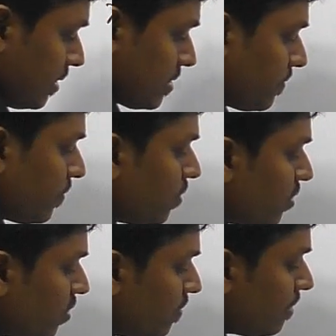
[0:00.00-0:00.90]
So
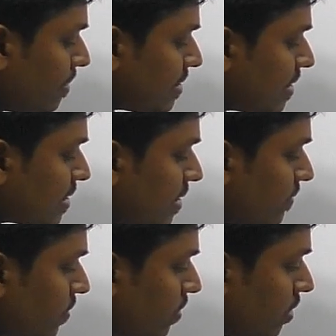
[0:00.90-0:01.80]
4 cube will be
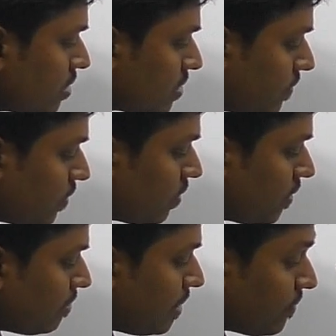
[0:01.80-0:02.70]
64. So 4
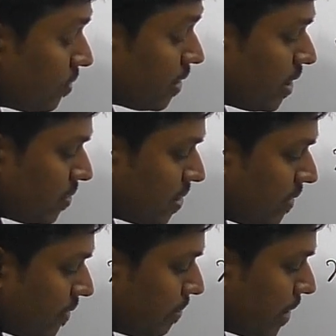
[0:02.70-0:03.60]
will be 4 into
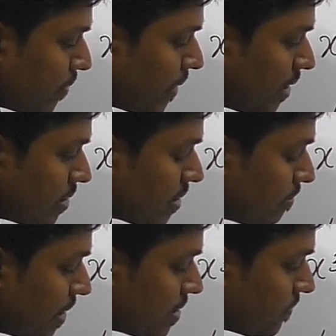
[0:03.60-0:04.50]
3 will be 12. So
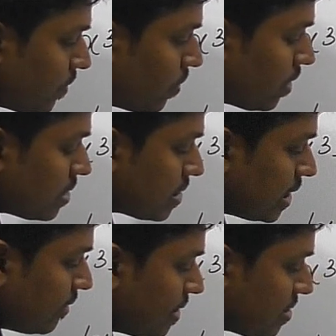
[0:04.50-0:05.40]
plus 4 is
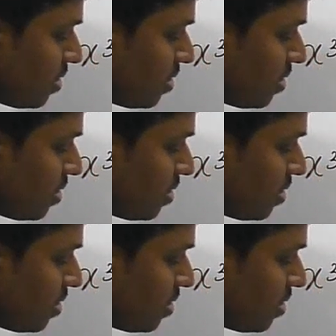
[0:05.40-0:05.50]
equals